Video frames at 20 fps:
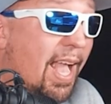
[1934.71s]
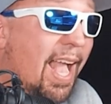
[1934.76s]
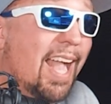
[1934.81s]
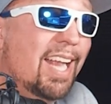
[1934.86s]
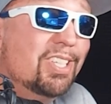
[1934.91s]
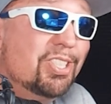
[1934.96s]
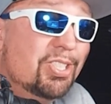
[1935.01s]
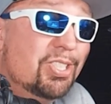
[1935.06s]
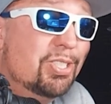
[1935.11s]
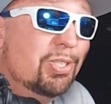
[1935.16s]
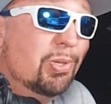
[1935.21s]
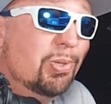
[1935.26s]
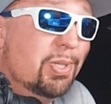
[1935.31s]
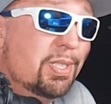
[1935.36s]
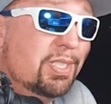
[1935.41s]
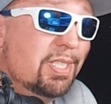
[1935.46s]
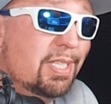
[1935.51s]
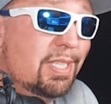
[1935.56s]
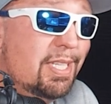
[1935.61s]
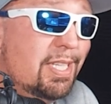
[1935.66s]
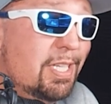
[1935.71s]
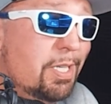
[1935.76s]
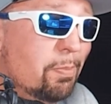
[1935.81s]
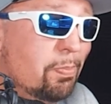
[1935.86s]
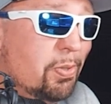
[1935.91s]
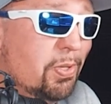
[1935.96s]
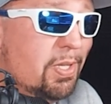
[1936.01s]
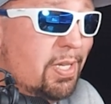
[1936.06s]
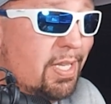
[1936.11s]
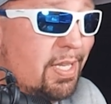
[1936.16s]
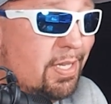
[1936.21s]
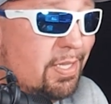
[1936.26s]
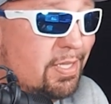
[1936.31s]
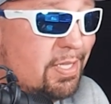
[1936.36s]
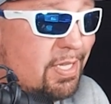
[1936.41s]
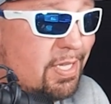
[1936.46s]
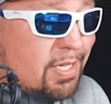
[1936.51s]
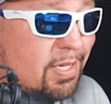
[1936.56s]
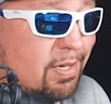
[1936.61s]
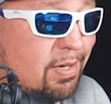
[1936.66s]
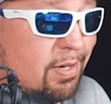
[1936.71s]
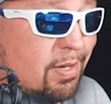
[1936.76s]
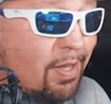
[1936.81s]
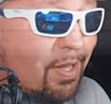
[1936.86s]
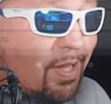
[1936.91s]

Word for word: actually going to need to put into here.